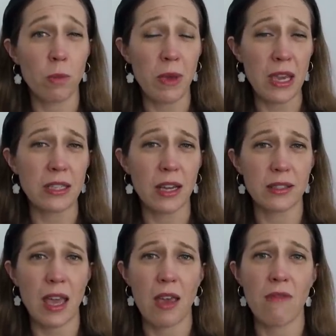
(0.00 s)
B
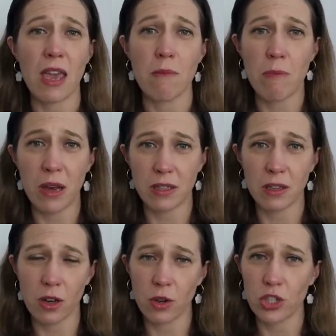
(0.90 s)
does have a
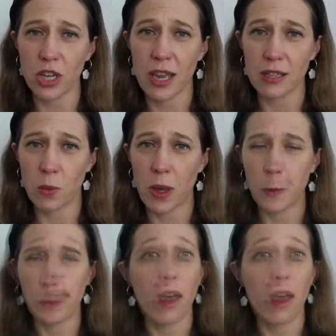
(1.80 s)
button closure as well.